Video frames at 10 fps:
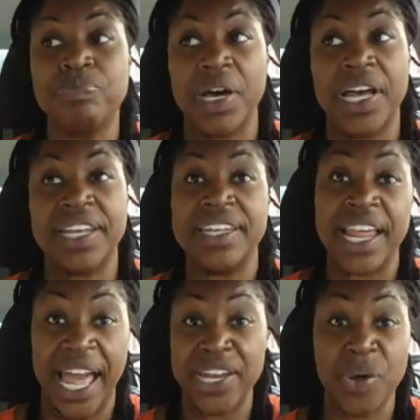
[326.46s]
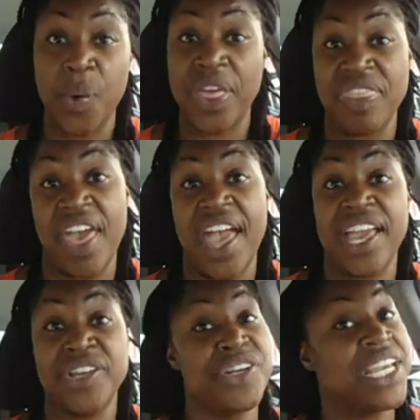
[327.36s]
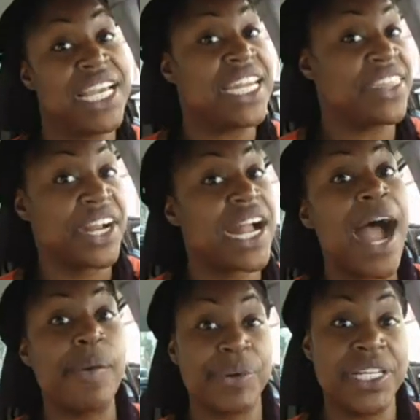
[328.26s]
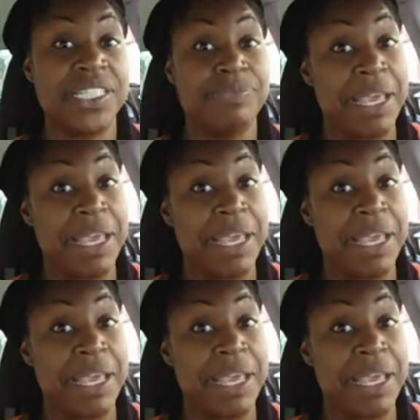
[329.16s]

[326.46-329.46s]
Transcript: but not knowing that you're digging in their garbage,